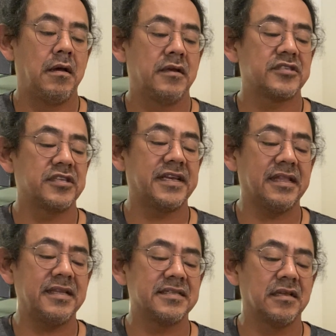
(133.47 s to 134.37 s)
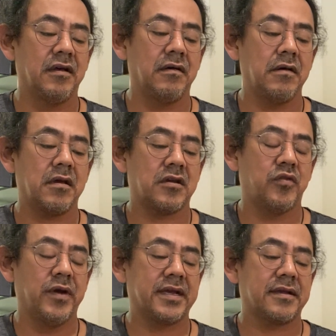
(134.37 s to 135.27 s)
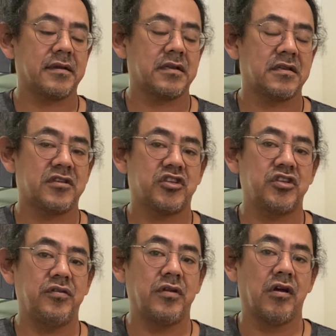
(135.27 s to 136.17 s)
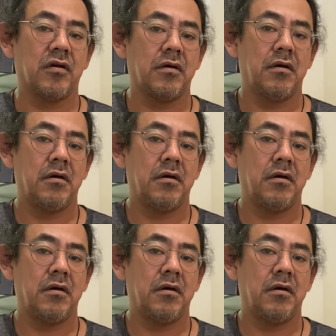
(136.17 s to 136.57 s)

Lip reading: So you get these little quick 2-note,